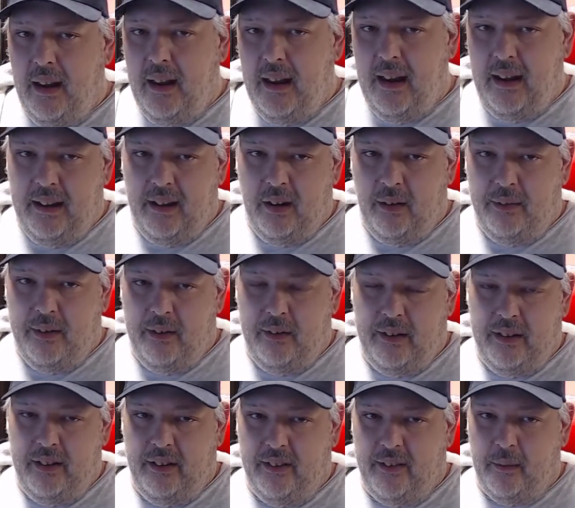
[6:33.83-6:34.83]
And, if he
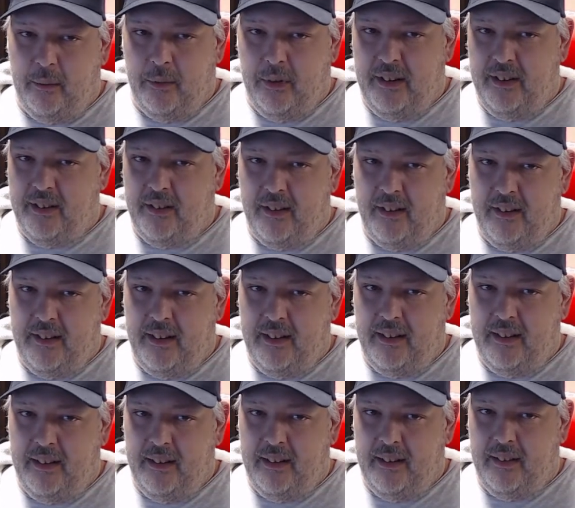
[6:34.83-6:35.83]
would do some research
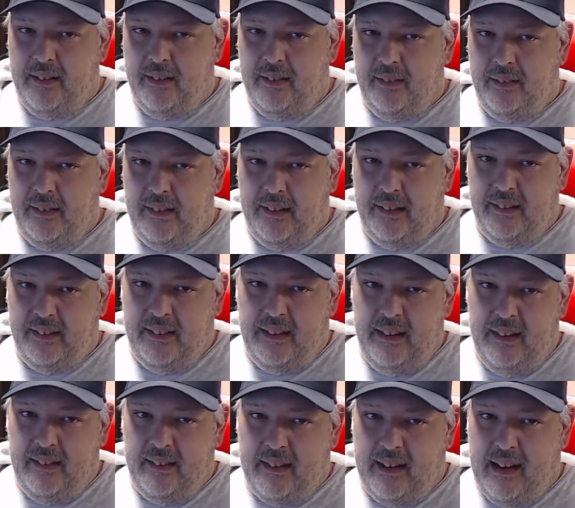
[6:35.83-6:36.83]
into the
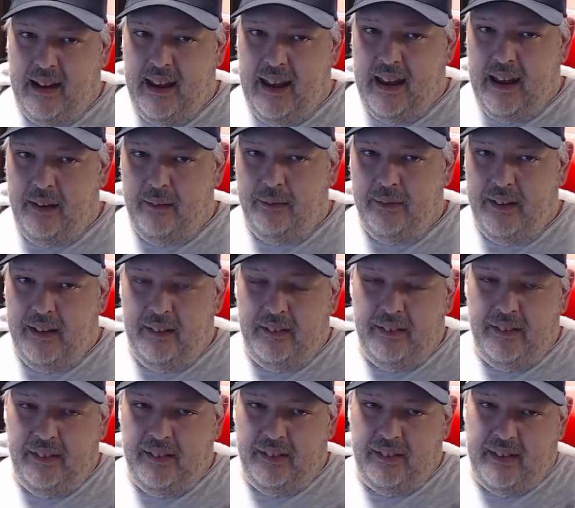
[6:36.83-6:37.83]
disease that I have, the
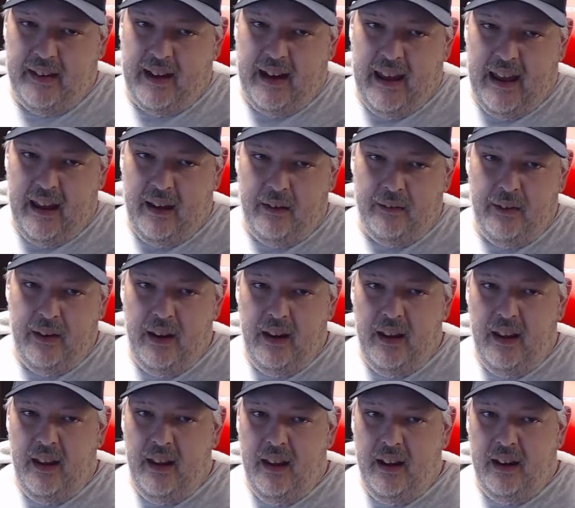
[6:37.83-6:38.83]
illnesses that I have,
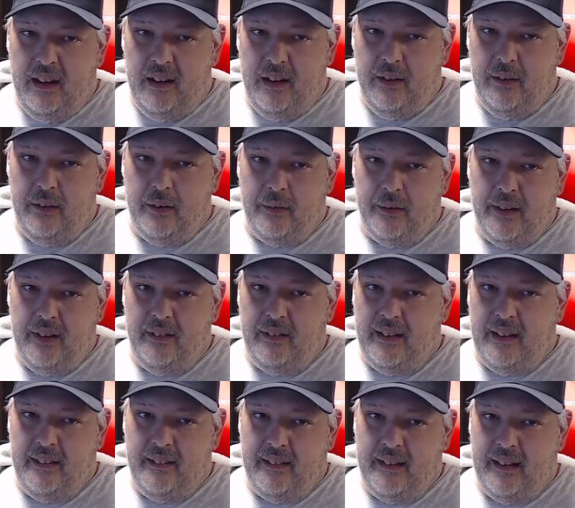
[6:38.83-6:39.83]
he would
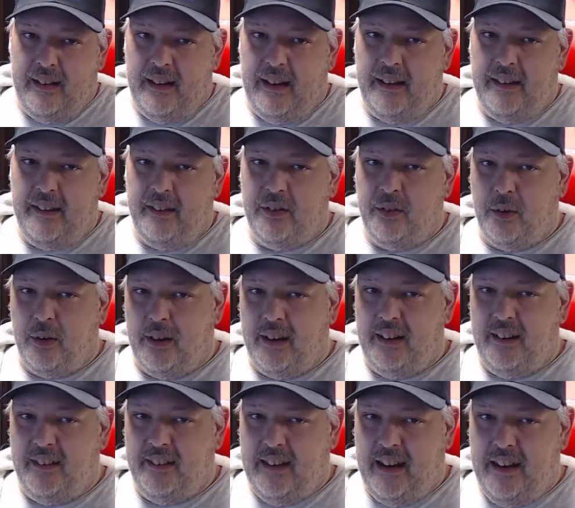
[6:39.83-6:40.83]
realize that
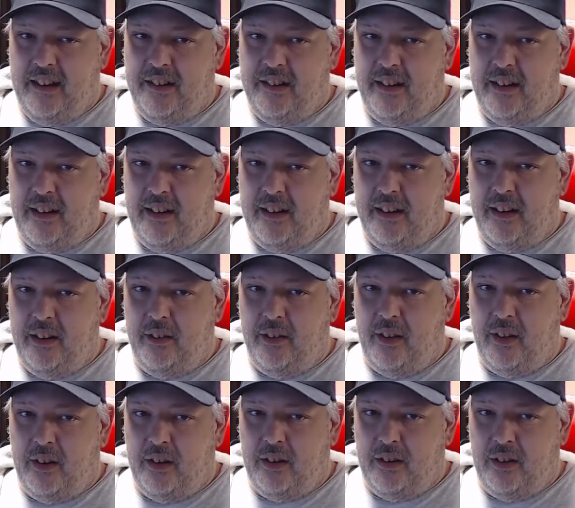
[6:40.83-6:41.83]
disorganization,
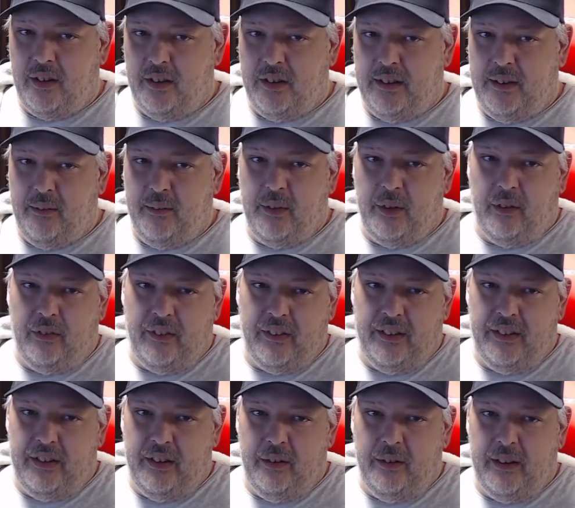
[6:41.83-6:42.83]
the
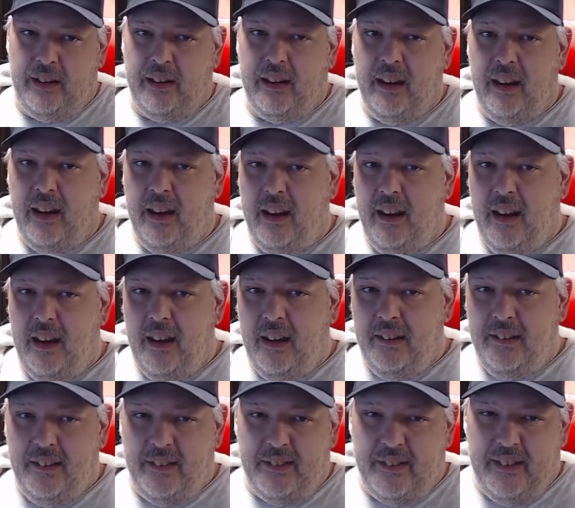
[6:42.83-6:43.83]
difficulty doing
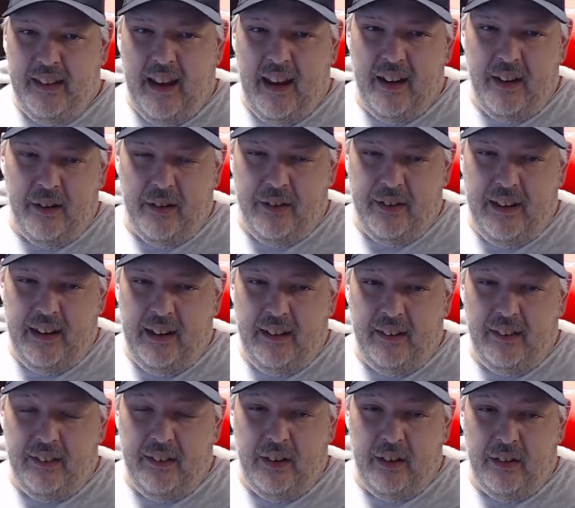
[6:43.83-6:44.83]
just standard
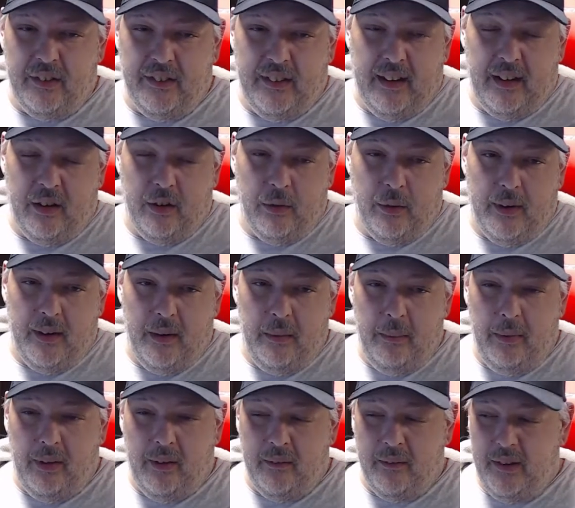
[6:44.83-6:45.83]
things, standard
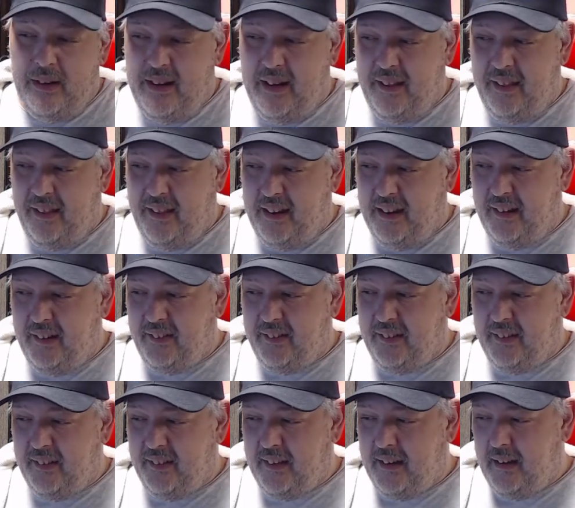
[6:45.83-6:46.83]
run-of-the-mill everyday things
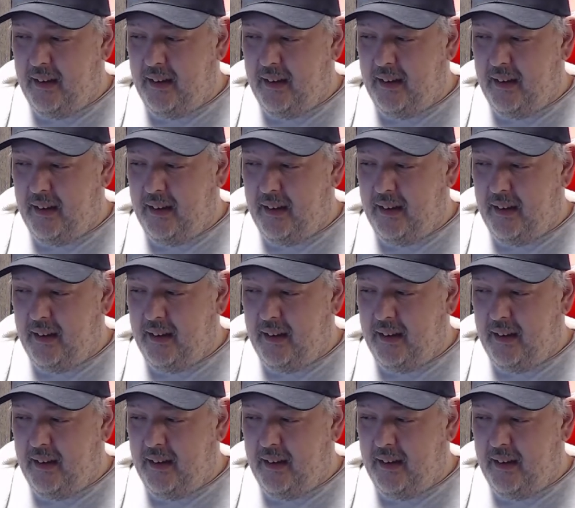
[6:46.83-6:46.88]
is,